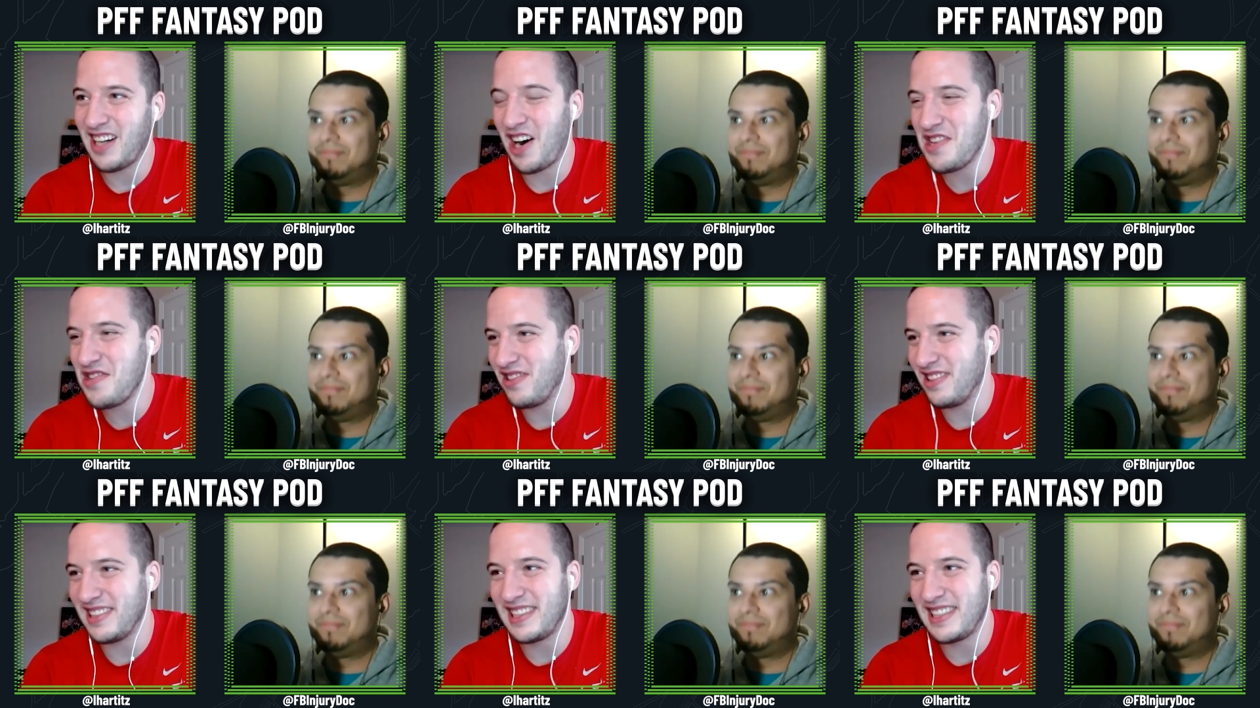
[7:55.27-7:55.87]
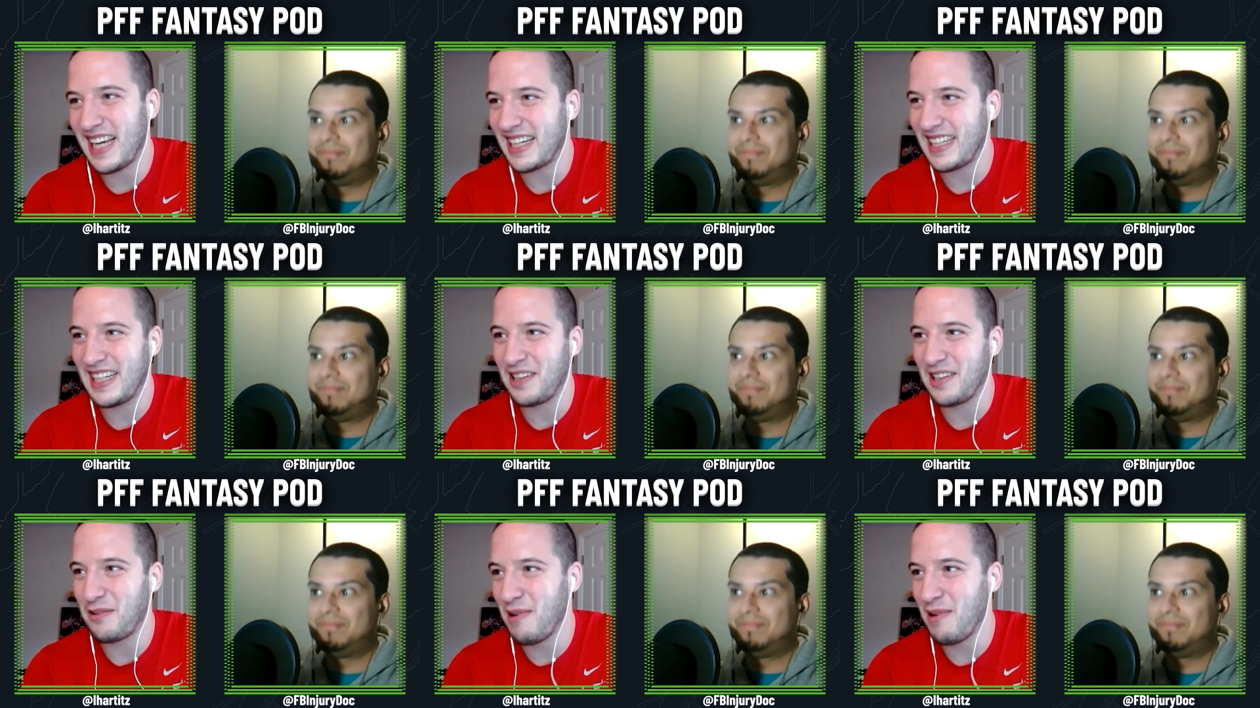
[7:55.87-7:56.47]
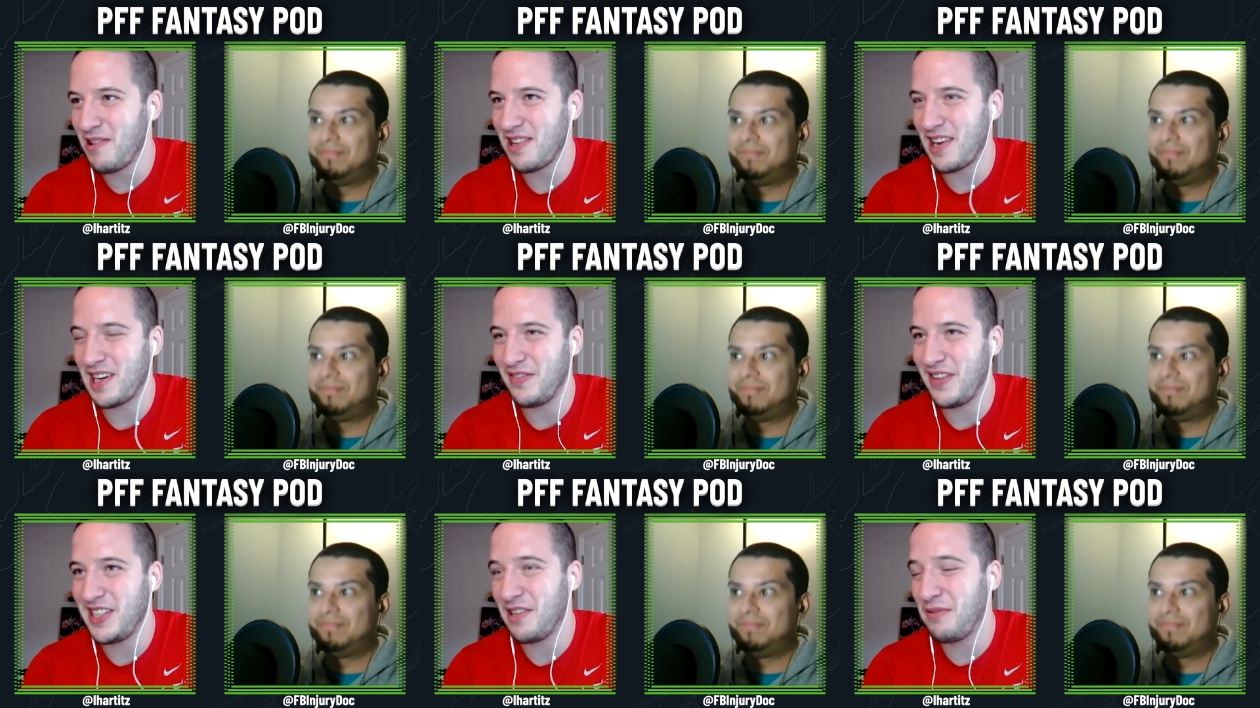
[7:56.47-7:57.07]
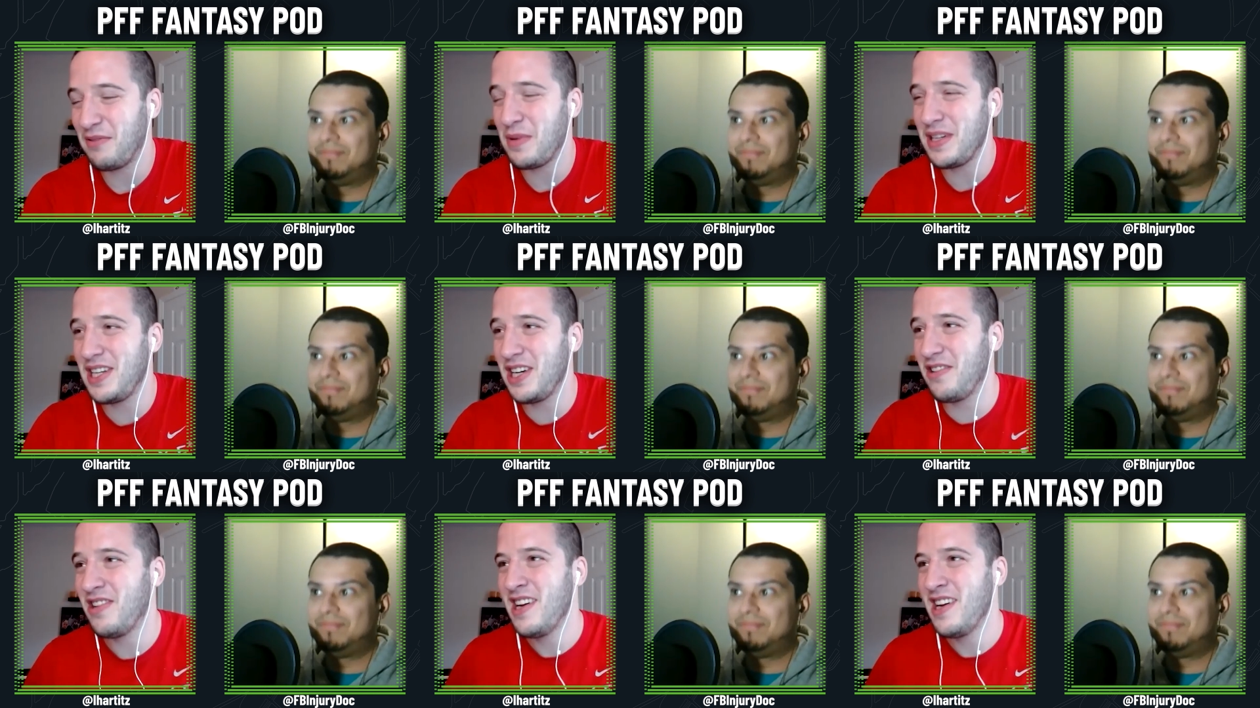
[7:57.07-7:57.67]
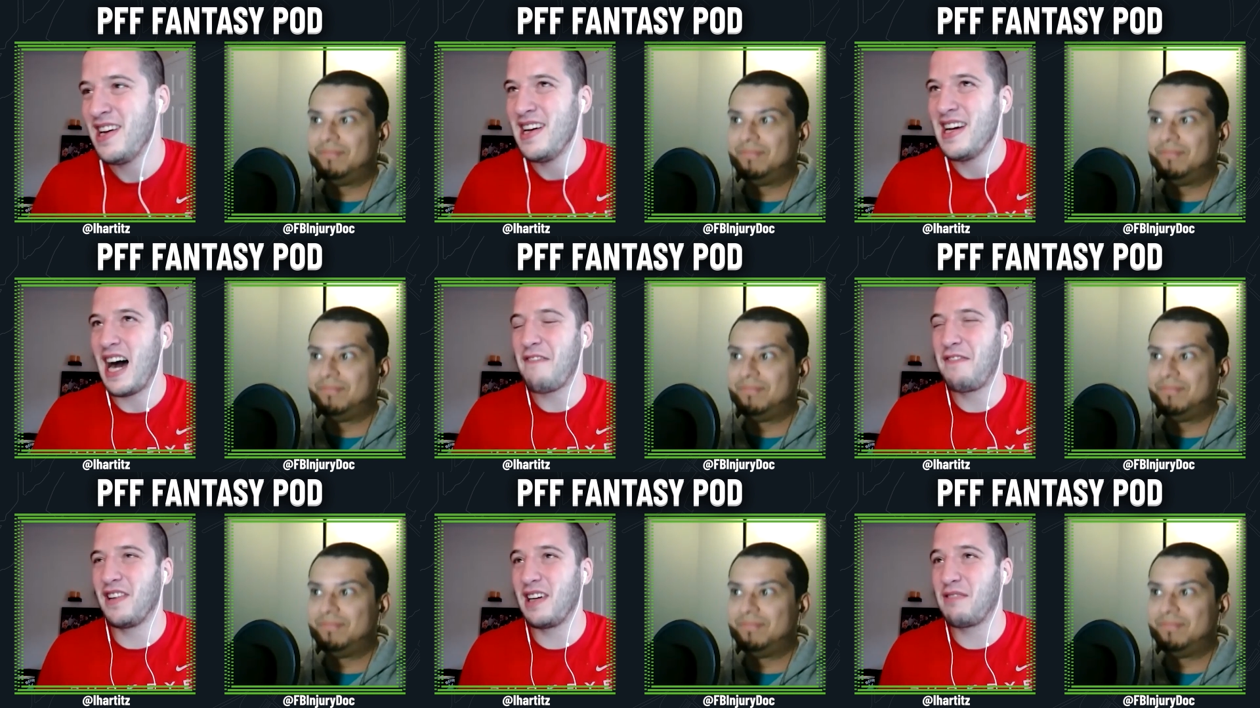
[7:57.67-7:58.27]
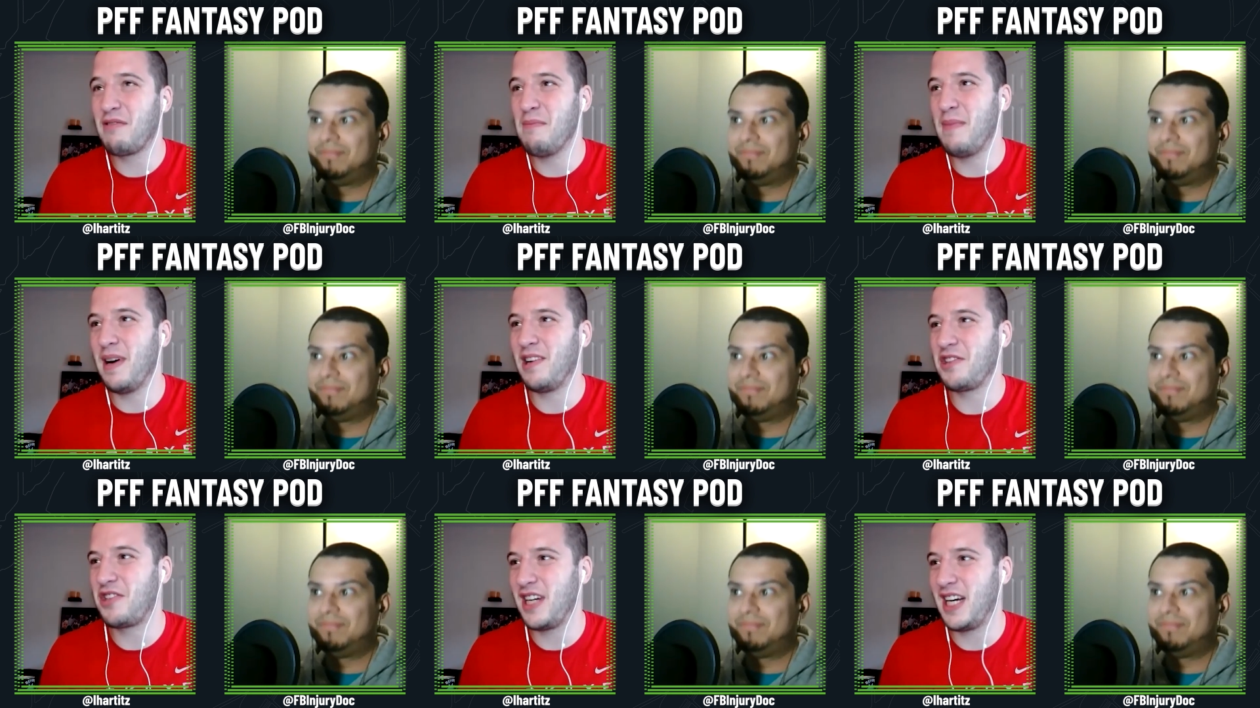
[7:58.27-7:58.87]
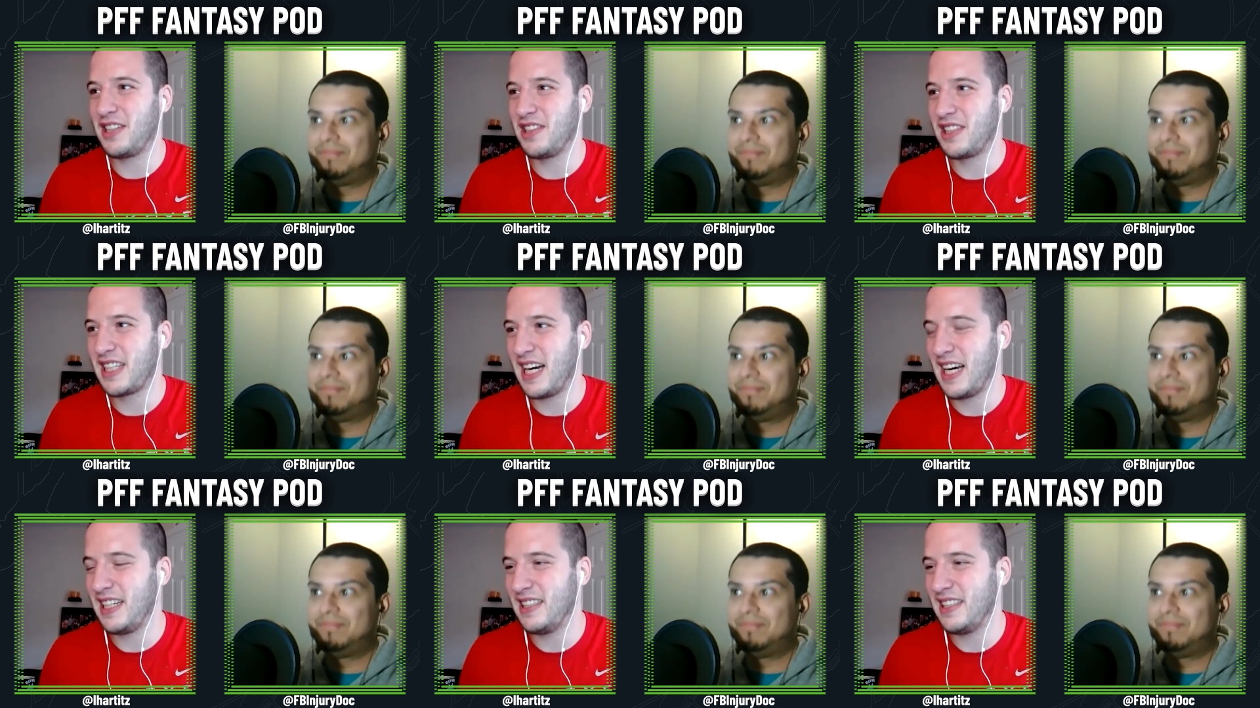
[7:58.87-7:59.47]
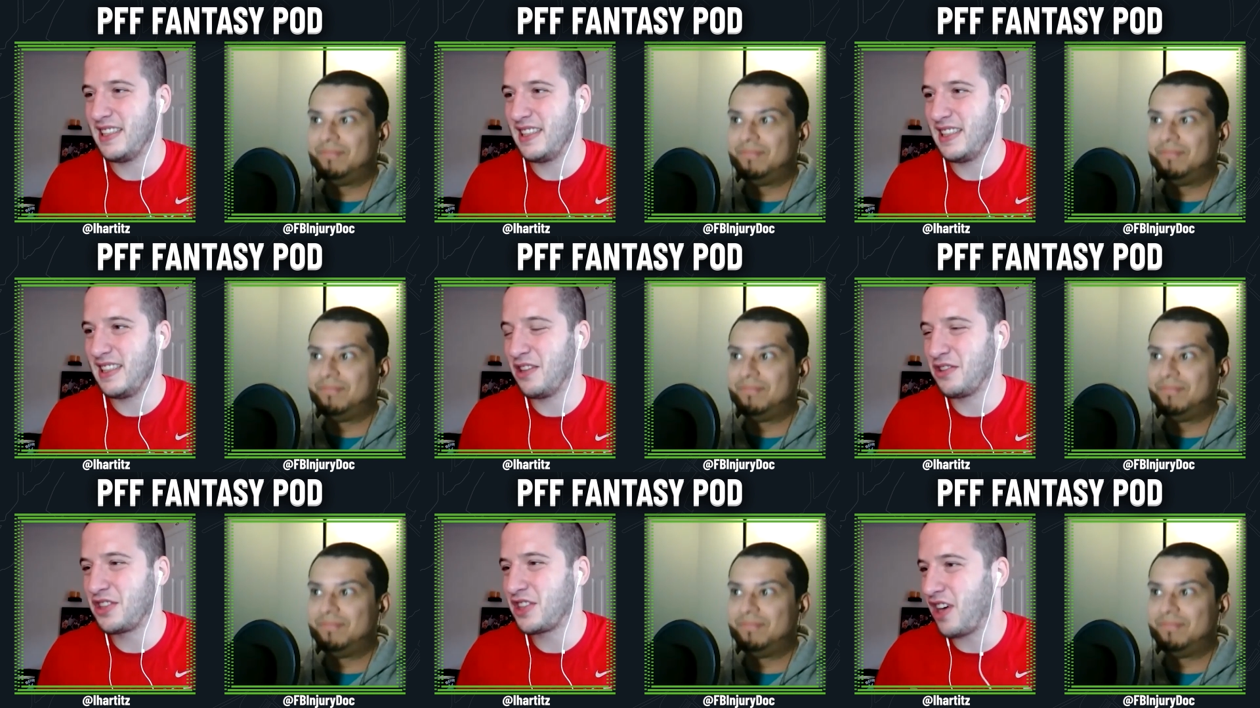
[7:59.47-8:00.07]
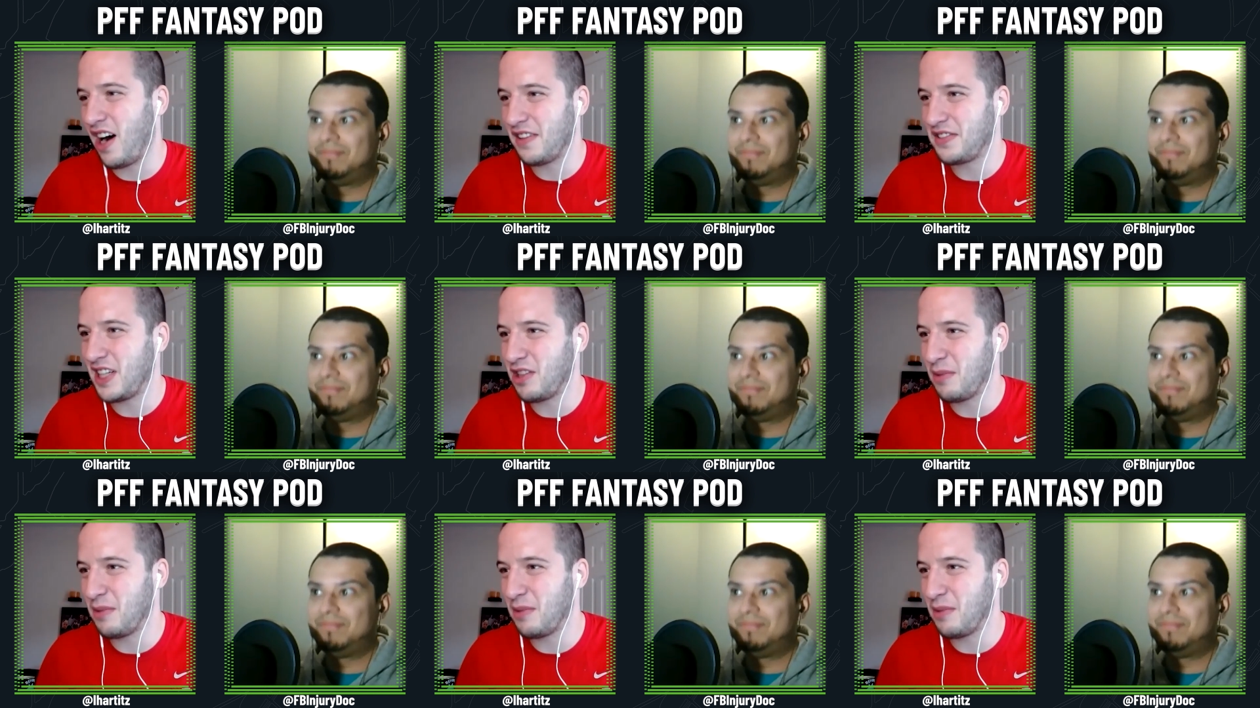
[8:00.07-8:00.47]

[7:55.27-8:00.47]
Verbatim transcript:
Speaker 1: 100 second quote on him. And, you know, we do, I feel like when Belichick just kind of, you know, scoffs